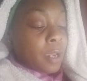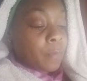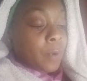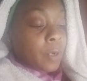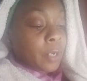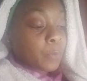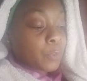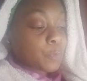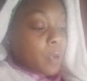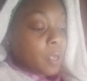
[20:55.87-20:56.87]
her name was
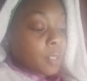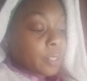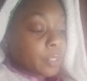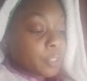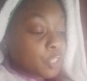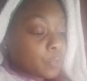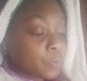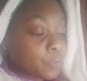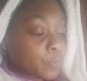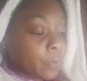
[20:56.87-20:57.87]
Paula, and she was
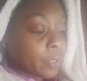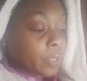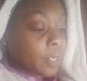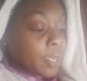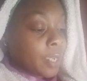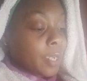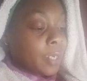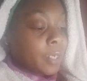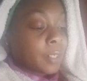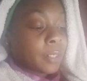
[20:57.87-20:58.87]
born
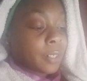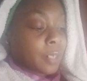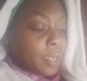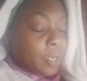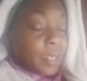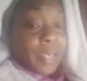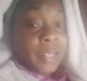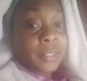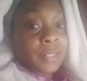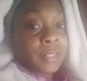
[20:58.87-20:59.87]
in
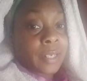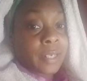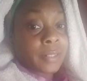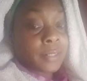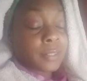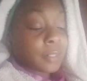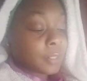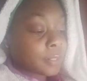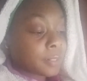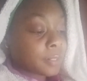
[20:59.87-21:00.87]
1896,